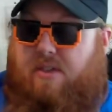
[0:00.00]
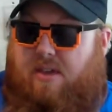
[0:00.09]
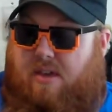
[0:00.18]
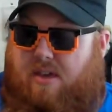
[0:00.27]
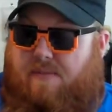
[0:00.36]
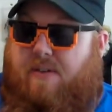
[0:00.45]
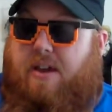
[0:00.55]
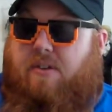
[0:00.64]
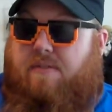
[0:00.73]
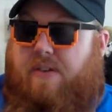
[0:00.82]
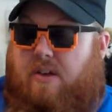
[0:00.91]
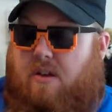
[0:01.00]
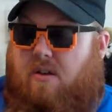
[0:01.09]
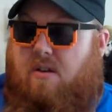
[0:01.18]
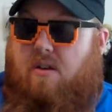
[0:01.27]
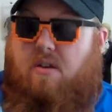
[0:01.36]
the vinyl
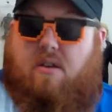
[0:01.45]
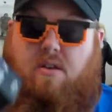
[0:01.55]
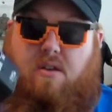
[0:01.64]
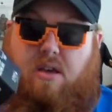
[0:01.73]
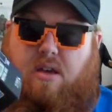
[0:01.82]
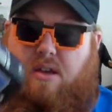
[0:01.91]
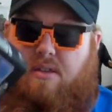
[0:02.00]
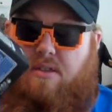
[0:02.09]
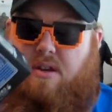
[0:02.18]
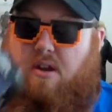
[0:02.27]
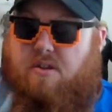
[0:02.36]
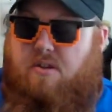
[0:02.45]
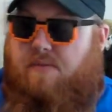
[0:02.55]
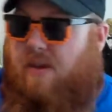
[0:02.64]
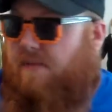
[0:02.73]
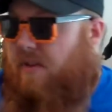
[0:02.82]
figure, the Doctor
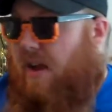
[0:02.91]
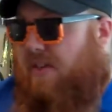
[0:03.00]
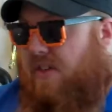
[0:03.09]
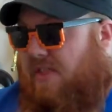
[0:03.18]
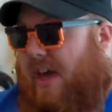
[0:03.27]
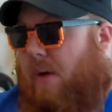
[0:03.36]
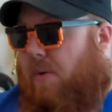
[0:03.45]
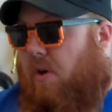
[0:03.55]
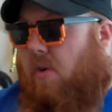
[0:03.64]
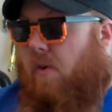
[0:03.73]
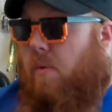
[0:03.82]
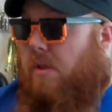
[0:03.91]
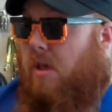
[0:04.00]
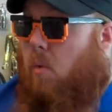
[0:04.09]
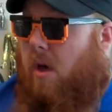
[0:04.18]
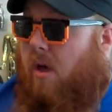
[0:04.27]
Who vinyl figure. I think that will go over
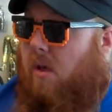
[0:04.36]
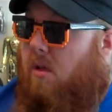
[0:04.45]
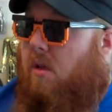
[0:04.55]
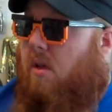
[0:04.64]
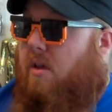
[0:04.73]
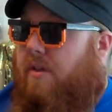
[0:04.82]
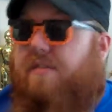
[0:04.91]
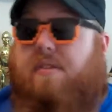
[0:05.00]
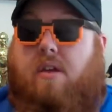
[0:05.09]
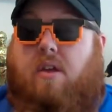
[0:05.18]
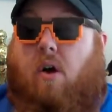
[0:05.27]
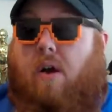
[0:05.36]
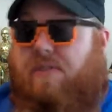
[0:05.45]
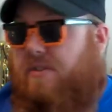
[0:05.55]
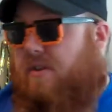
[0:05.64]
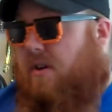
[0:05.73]
really well.
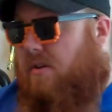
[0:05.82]
Obviously